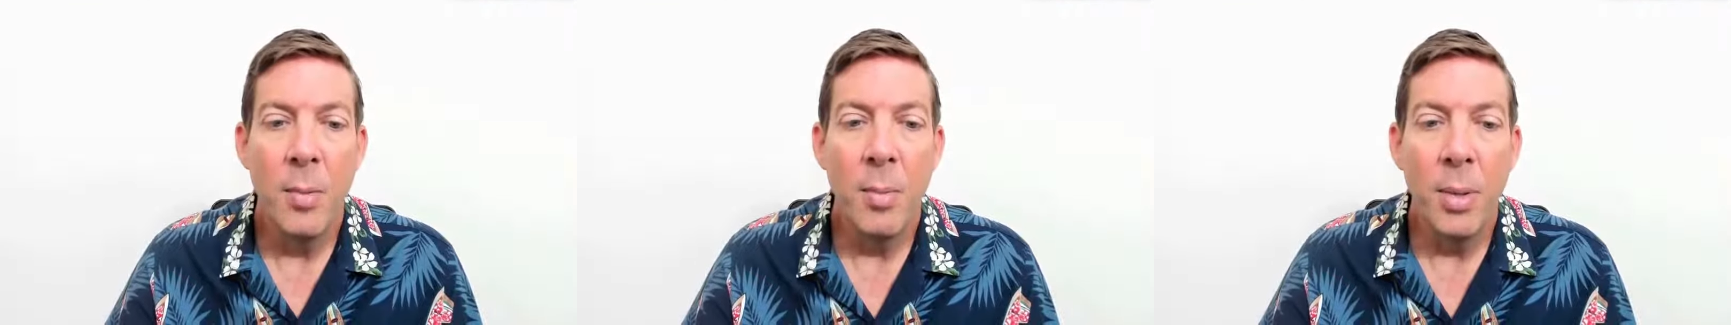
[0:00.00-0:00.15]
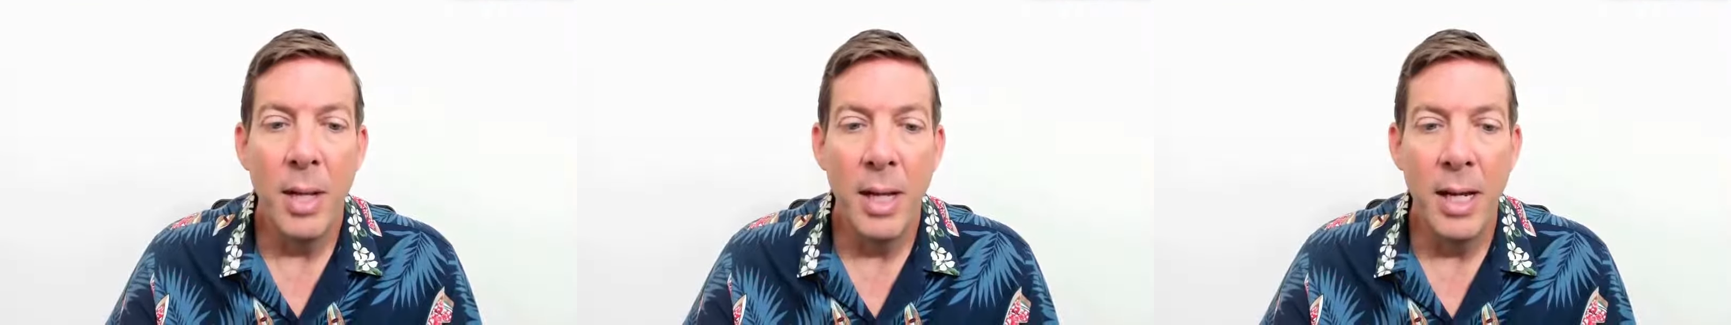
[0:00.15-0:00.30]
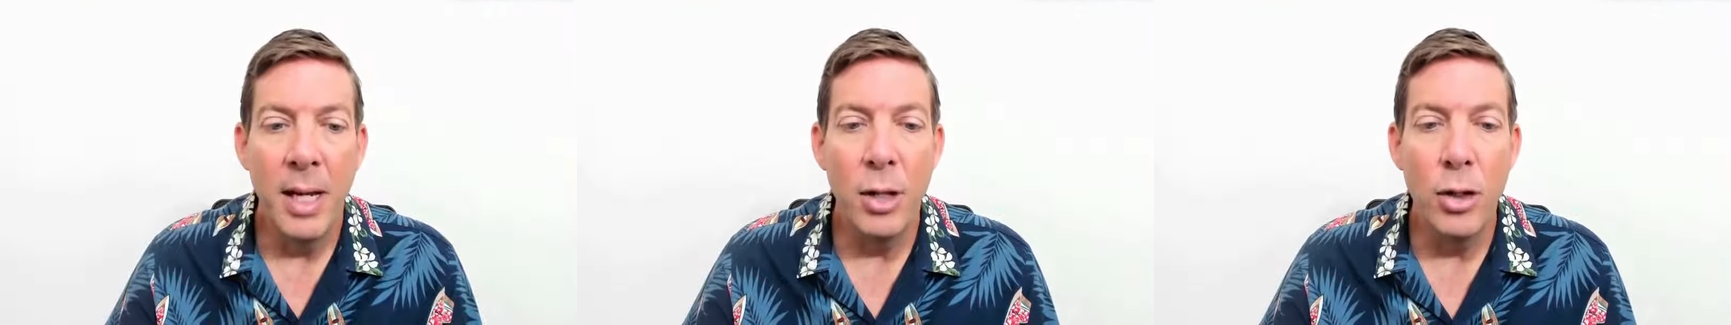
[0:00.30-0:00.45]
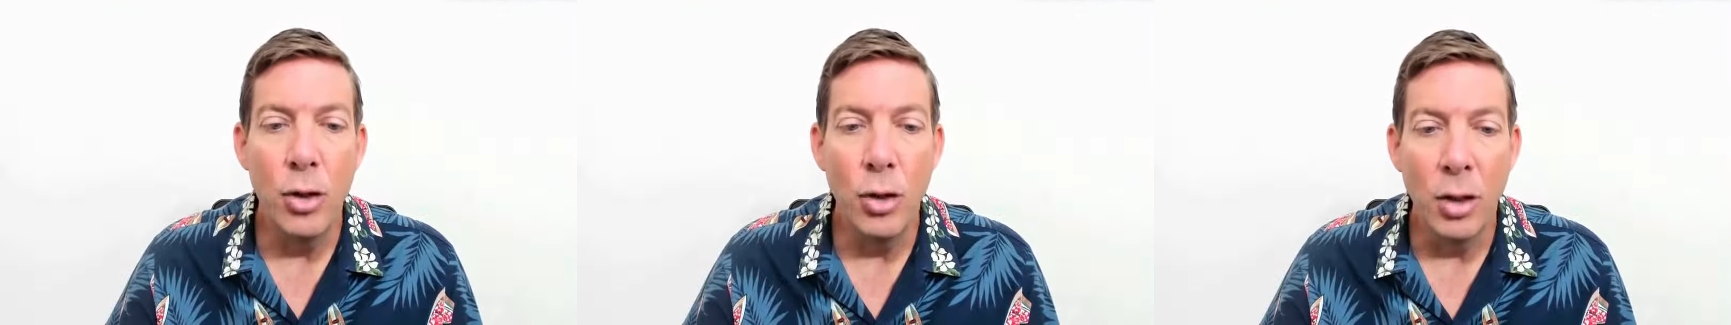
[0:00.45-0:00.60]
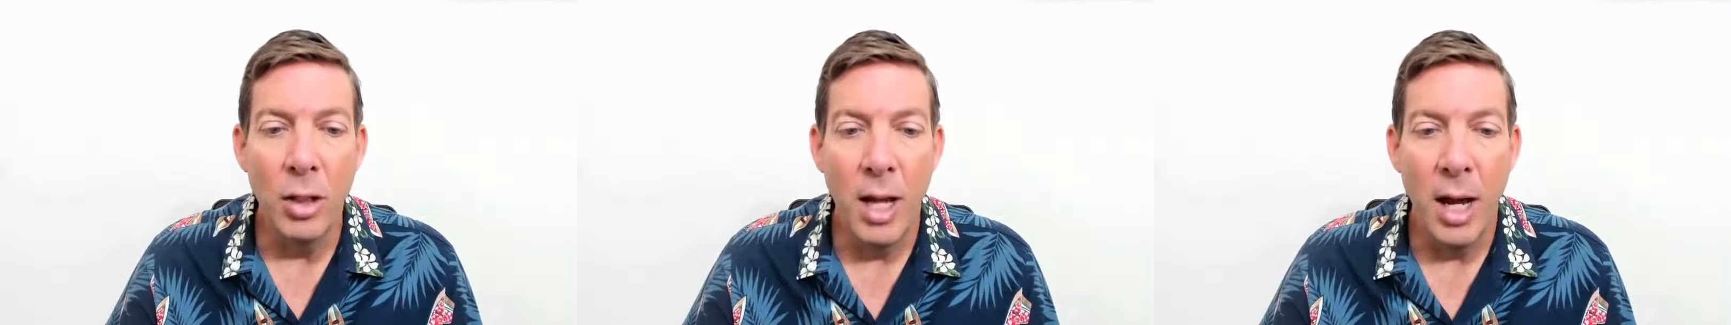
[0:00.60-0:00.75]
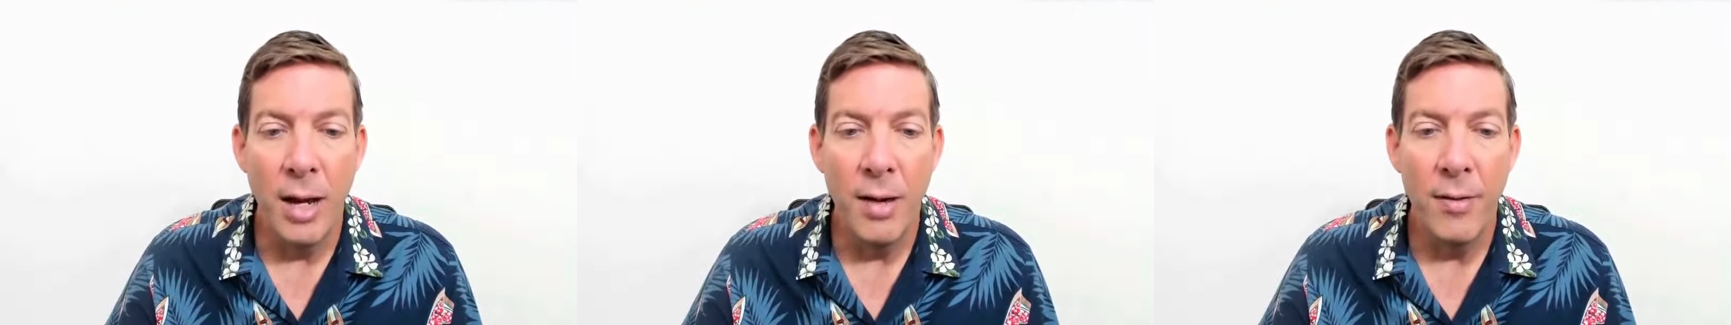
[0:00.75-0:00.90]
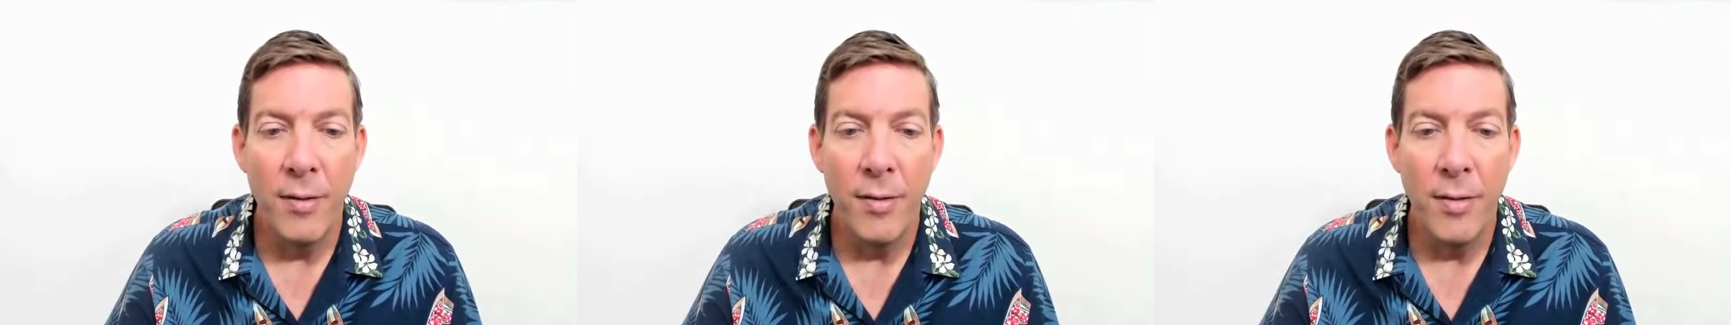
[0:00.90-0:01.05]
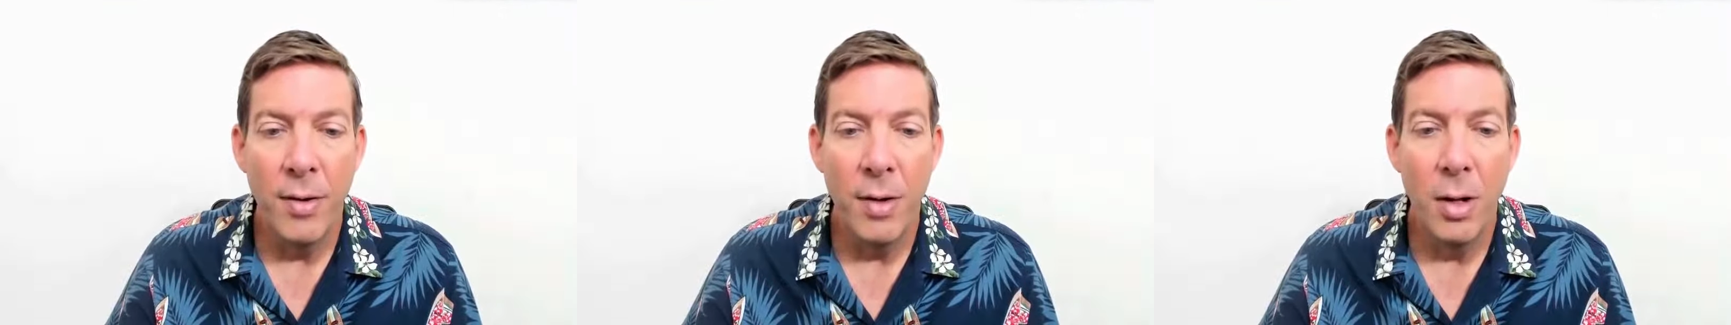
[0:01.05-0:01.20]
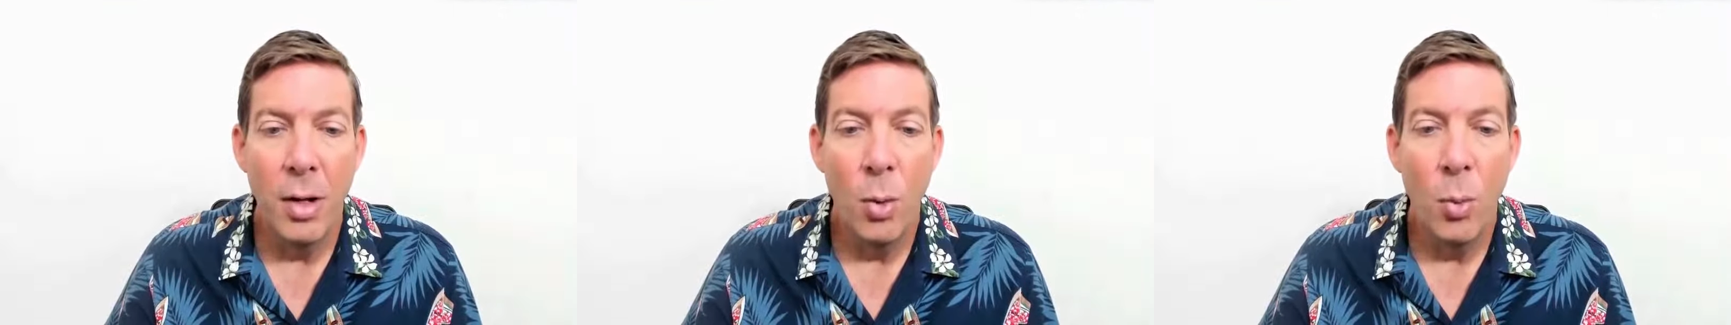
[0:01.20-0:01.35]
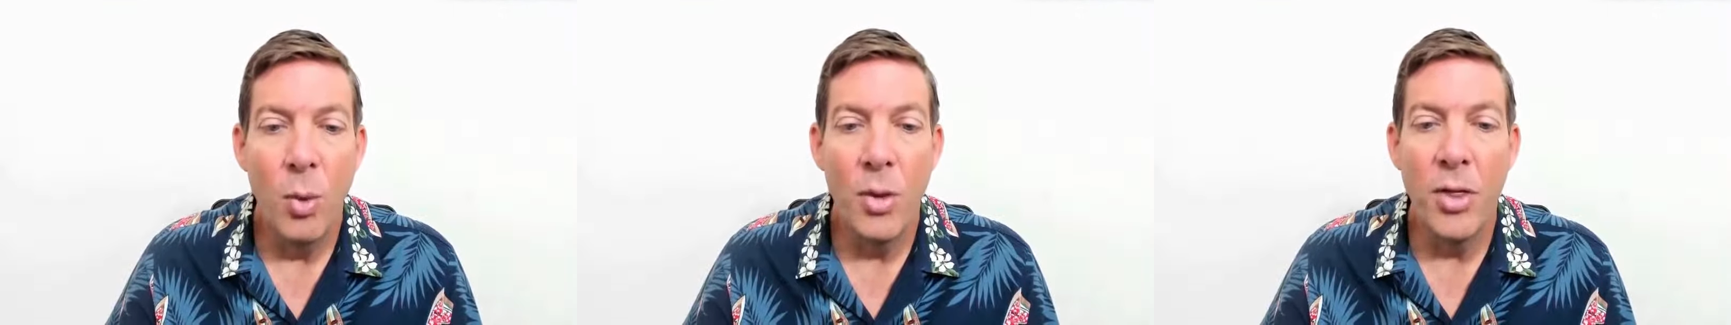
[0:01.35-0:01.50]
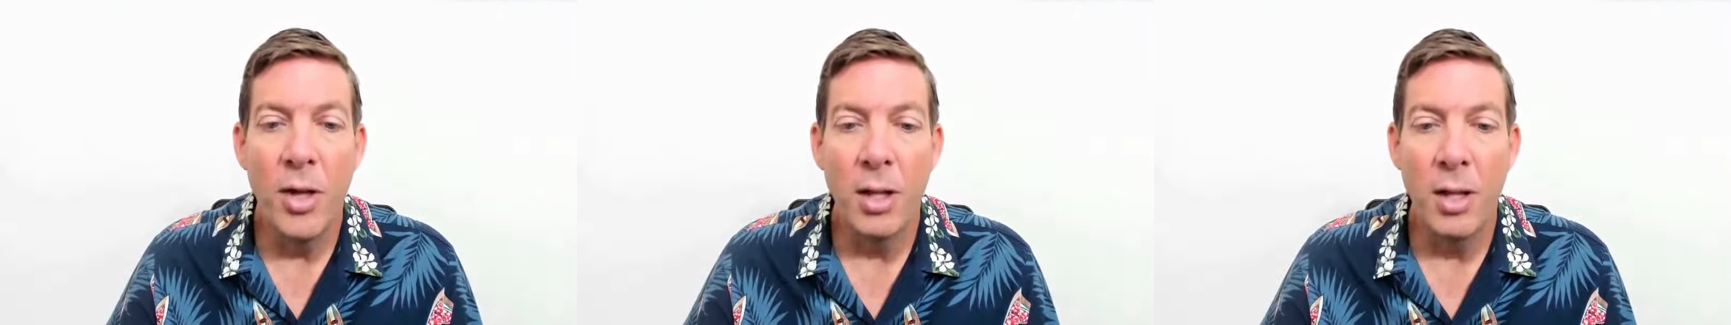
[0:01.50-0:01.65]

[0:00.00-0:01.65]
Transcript: Plan your life with